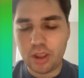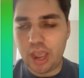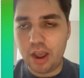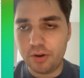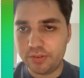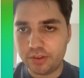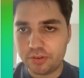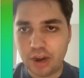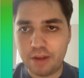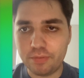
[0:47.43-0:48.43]
how does this
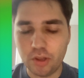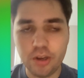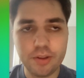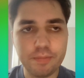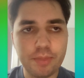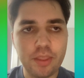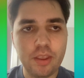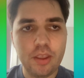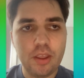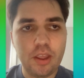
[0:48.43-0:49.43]
graph look?
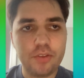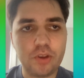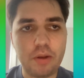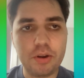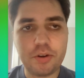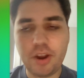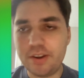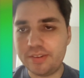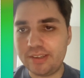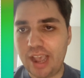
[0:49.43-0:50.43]
And so I would create
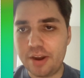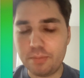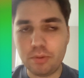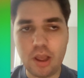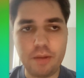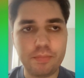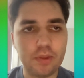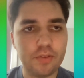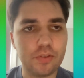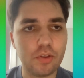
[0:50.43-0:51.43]
a scatter plot.
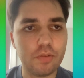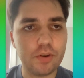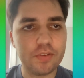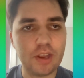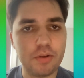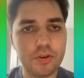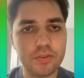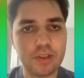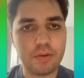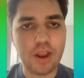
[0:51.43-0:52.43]
And so the first thing I would do
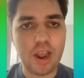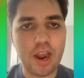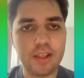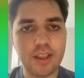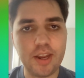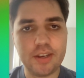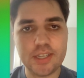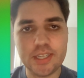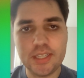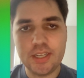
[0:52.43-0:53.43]
is I would
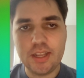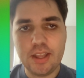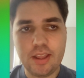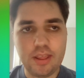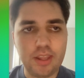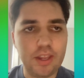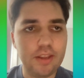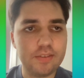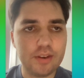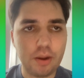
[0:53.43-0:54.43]
highlight
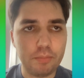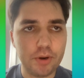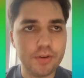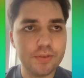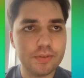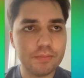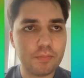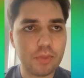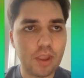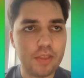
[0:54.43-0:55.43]
these numbers,
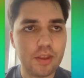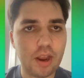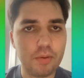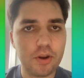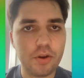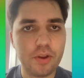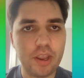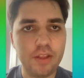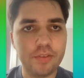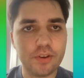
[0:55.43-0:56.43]
and then I would go
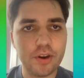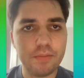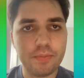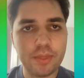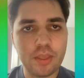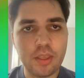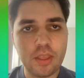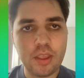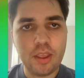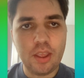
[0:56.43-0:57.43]
to Insert,
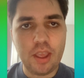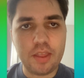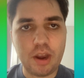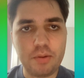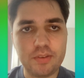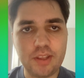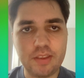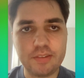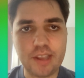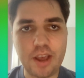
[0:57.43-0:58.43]
and then I would see the
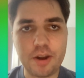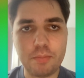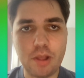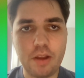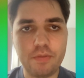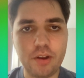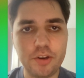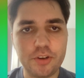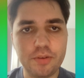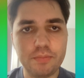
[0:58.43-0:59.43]
scatter plot
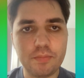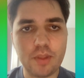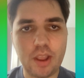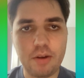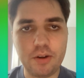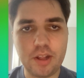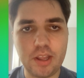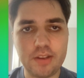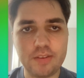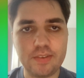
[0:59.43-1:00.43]
function. I would
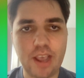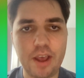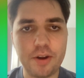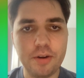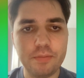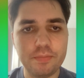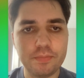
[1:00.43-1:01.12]
click Scatter,